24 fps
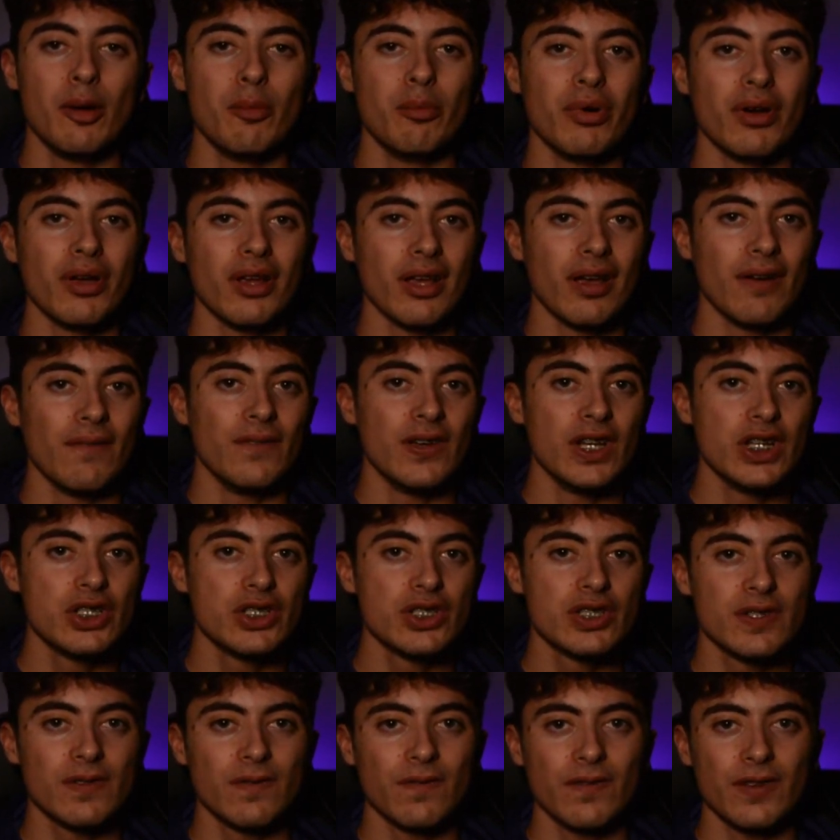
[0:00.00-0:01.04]
But
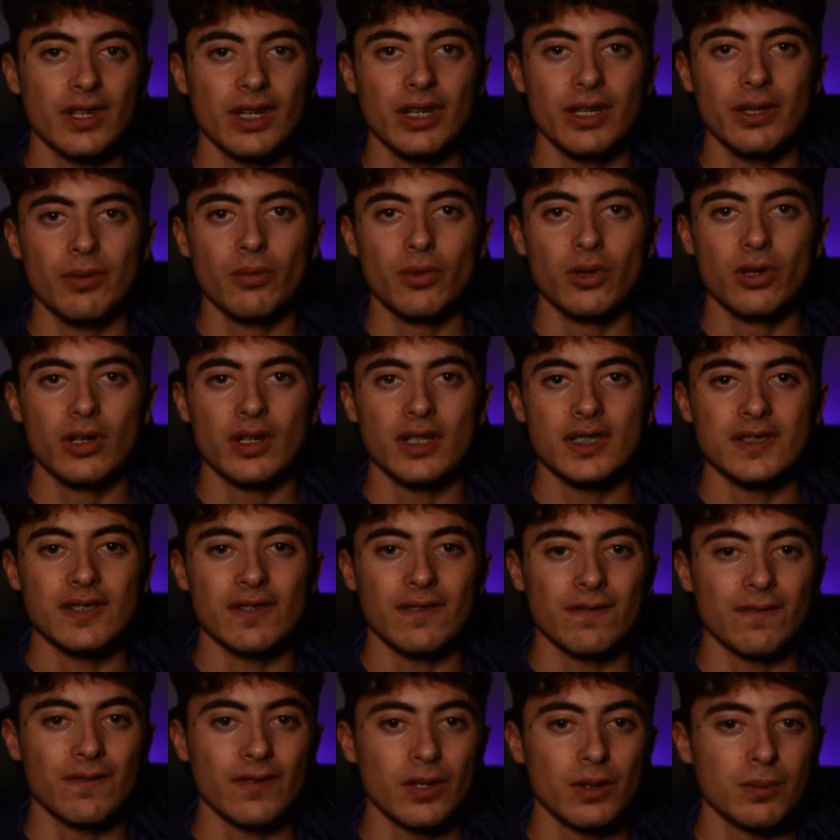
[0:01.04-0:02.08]
Avengers Infinity War is
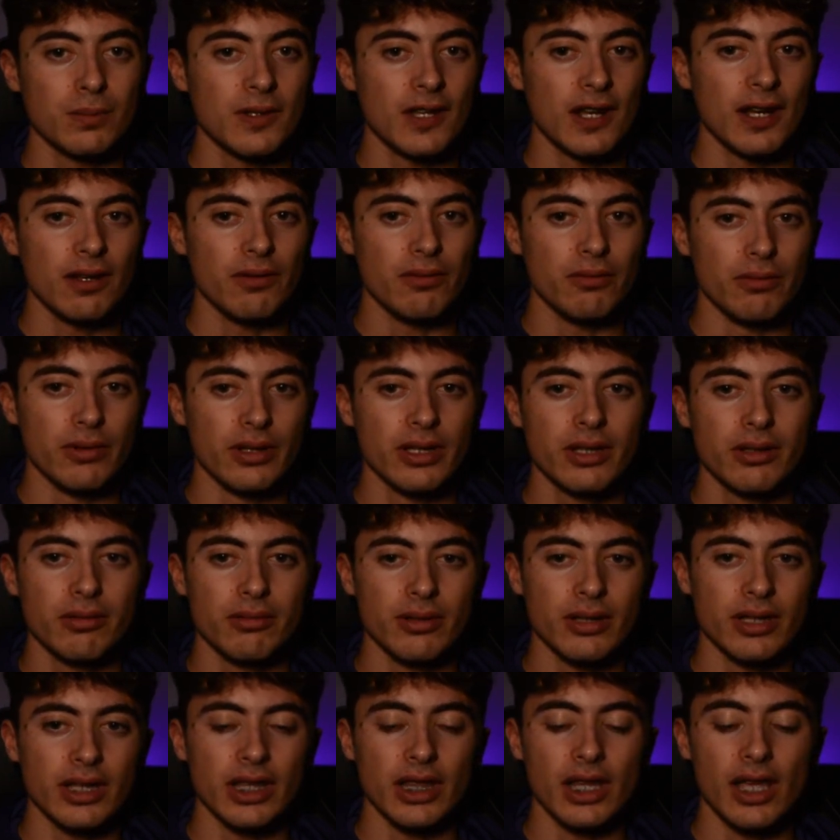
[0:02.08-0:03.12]
a film that I
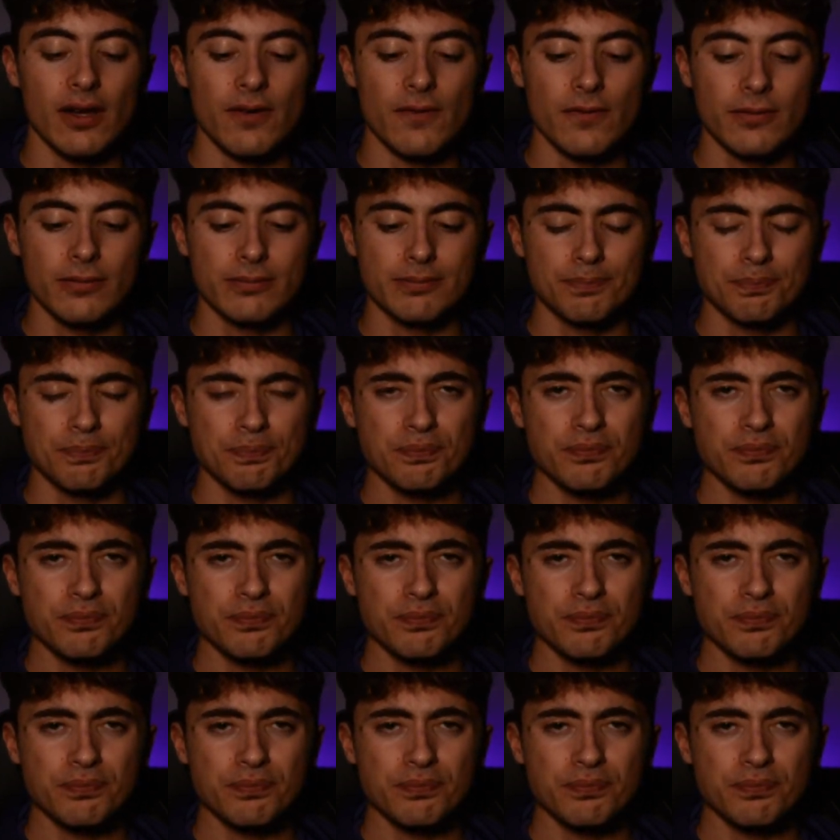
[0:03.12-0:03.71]
really love.